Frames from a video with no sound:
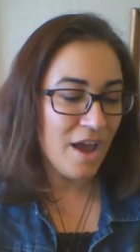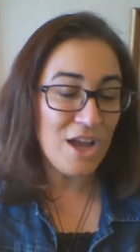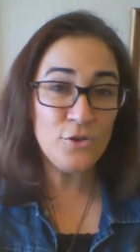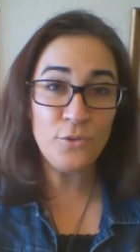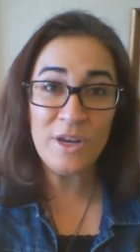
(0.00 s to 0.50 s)
a
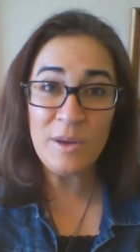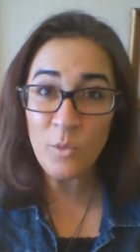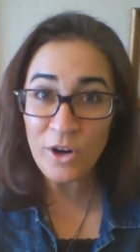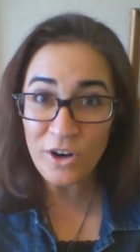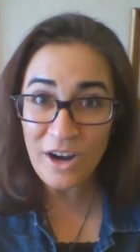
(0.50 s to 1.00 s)
dream
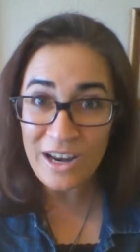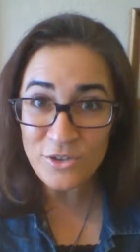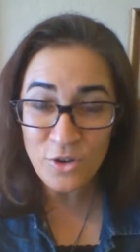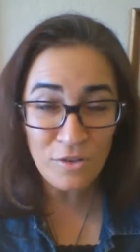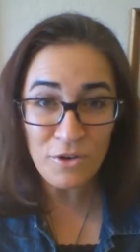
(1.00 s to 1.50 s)
worker
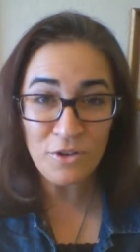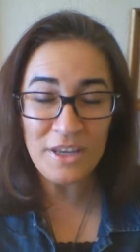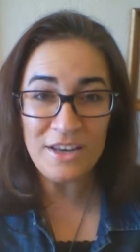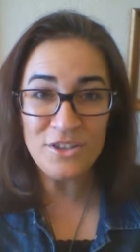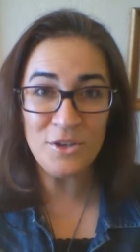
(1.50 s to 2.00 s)
angel, if you're
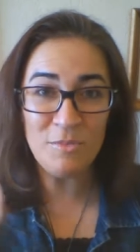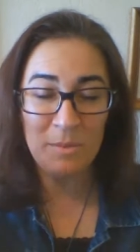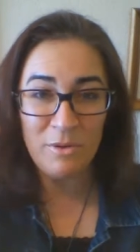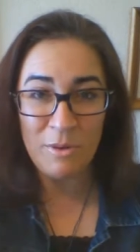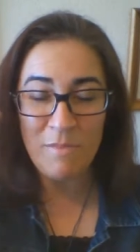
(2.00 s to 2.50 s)
looking to
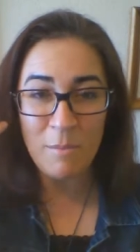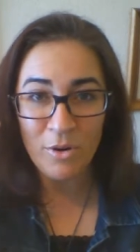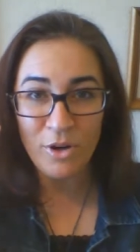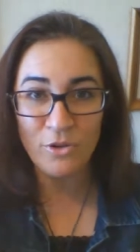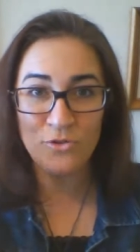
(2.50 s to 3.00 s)
maybe
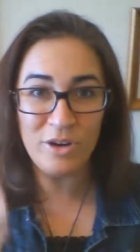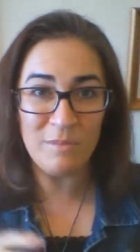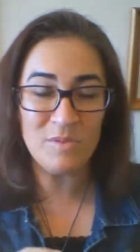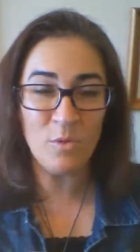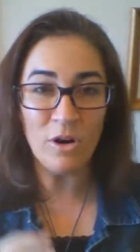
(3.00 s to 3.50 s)
remember your
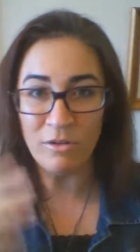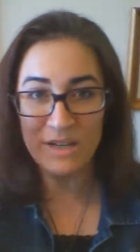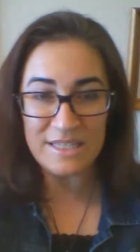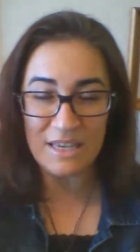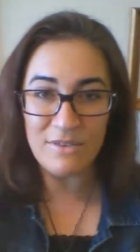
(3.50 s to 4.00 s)
dreams more or
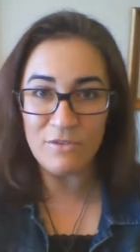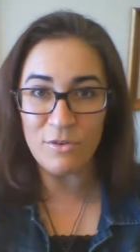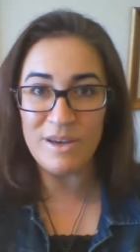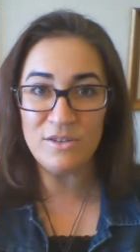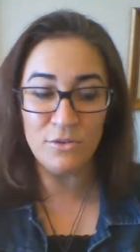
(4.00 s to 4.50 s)
receive
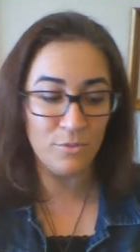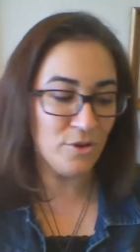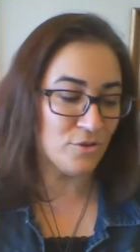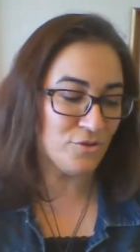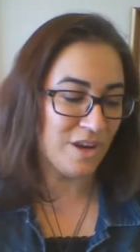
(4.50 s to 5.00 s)
information through
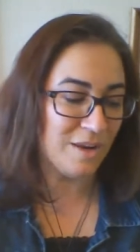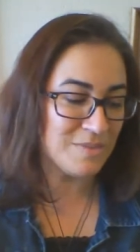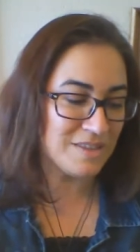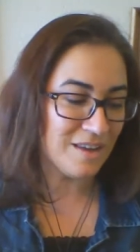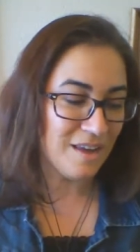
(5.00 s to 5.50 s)
your
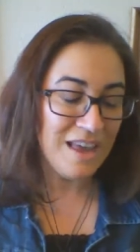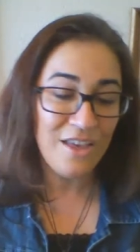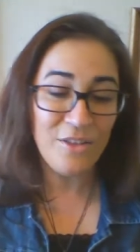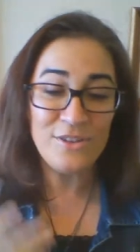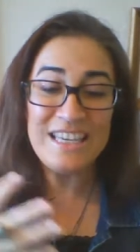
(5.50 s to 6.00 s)
dreams.
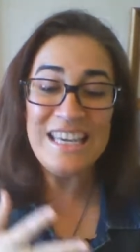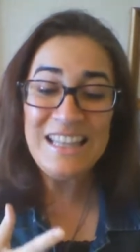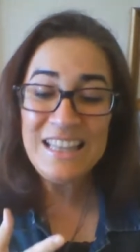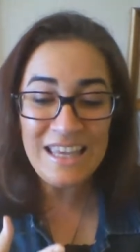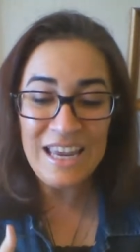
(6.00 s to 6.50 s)
There's a
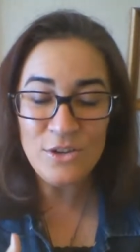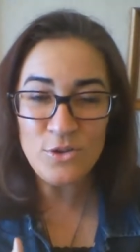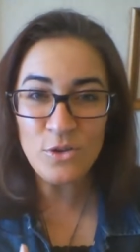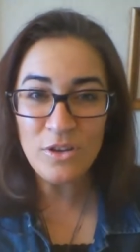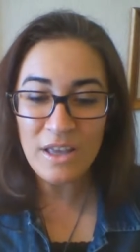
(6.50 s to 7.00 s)
healing
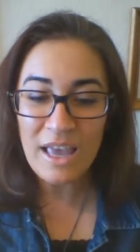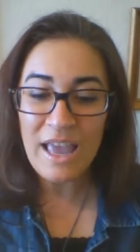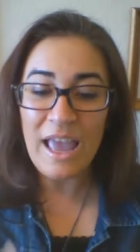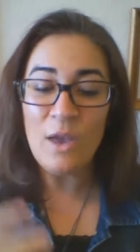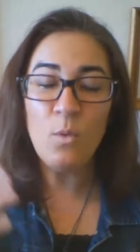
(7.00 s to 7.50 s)
angel,
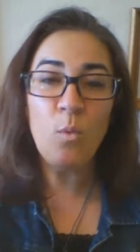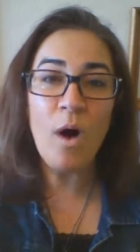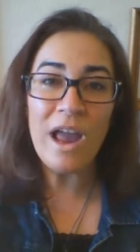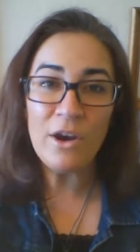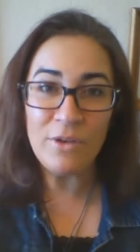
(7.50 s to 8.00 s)
a
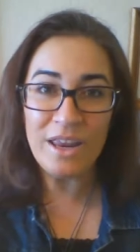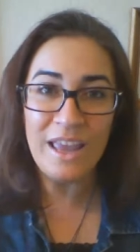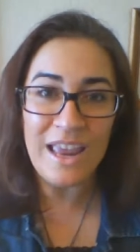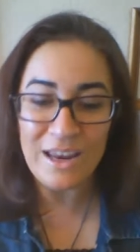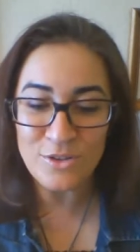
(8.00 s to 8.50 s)
wiring
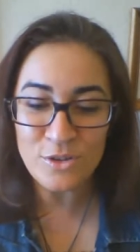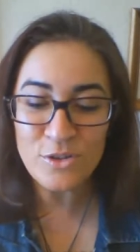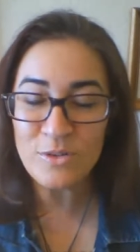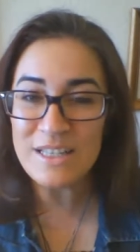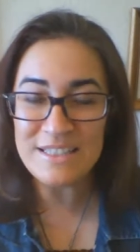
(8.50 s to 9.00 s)
angel.
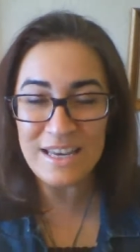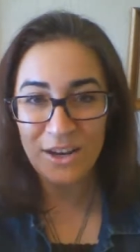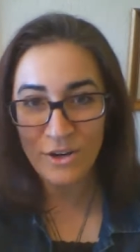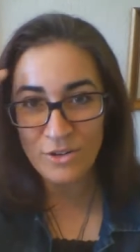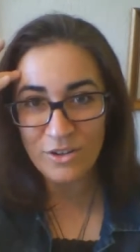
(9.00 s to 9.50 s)
So let's say
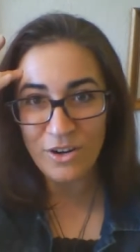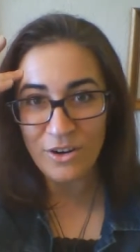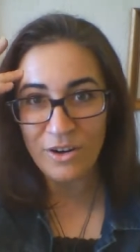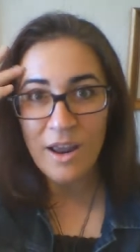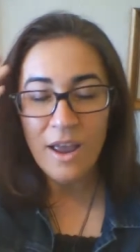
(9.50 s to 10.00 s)
you're
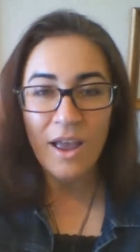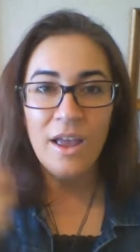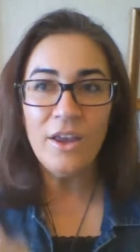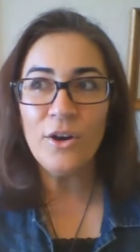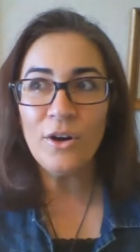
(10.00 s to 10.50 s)
you're
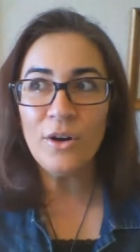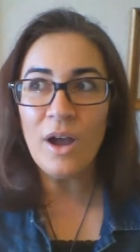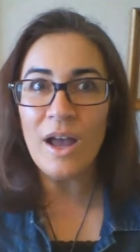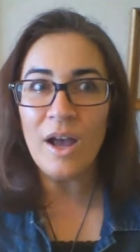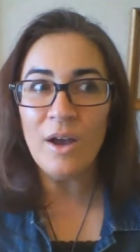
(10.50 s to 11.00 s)
you're
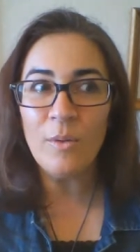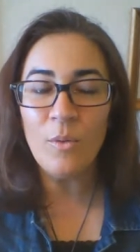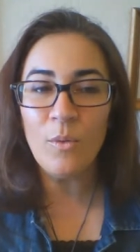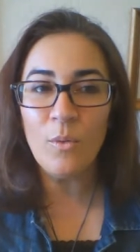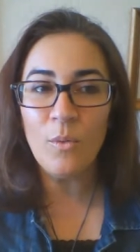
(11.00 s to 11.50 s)
uh,
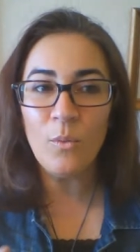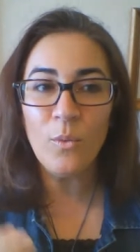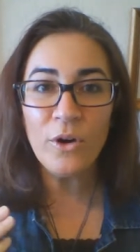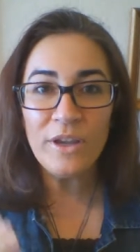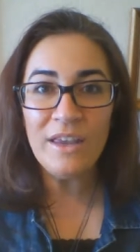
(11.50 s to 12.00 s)

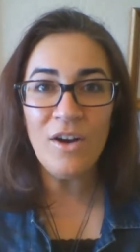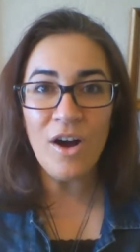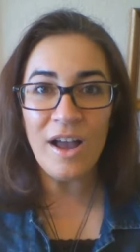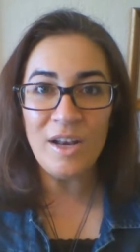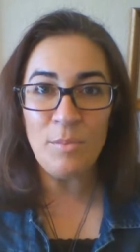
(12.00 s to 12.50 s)
working
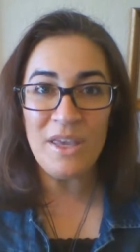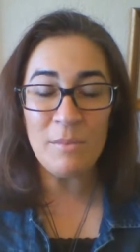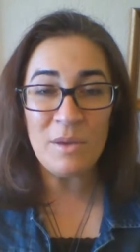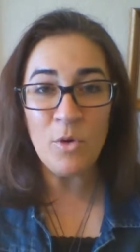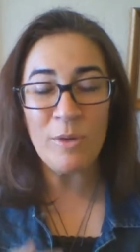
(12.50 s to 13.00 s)
on
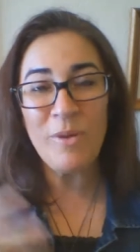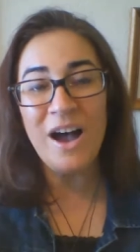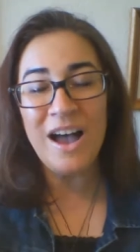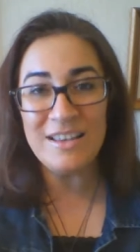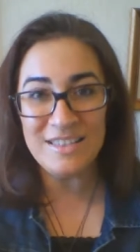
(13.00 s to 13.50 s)
becoming more
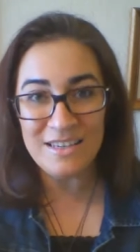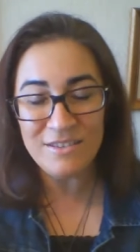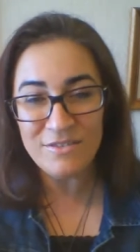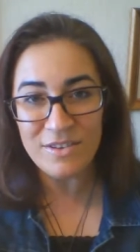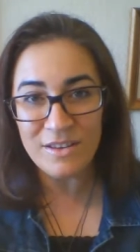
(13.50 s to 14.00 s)
positive,